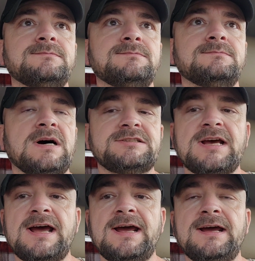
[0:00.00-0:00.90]
My
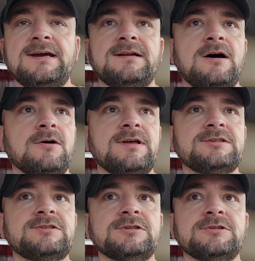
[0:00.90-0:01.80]
tag and all that
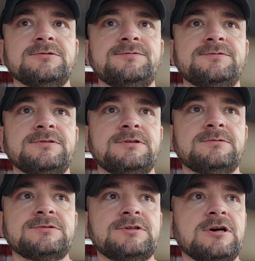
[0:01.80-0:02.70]
stuff
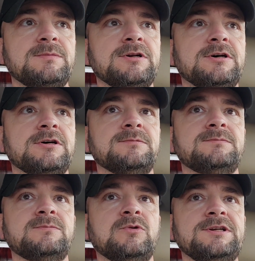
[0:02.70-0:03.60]
was coming up,
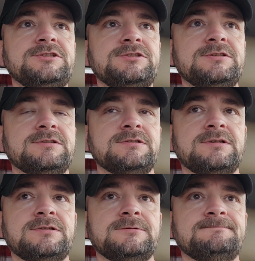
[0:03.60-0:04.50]
which
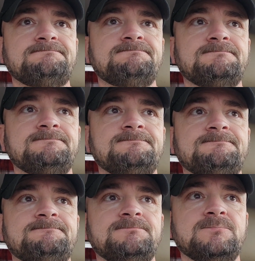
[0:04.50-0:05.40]
I
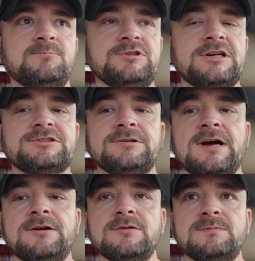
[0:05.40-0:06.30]
still got
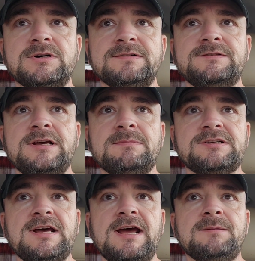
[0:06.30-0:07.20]
another month to get my
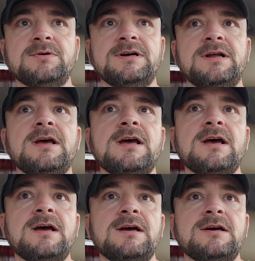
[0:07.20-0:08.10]
tag. But
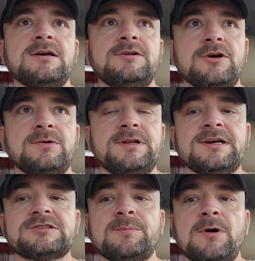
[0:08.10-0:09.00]
doing
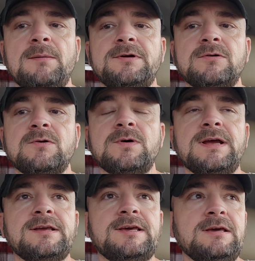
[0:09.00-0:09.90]
this, I'm probably gonna go ahead
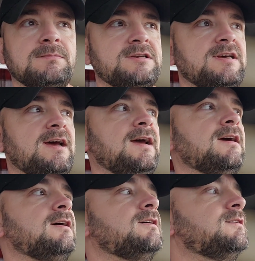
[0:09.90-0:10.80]
and keep my tag.
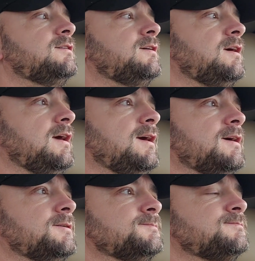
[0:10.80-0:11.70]

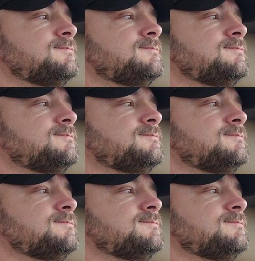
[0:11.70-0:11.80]
And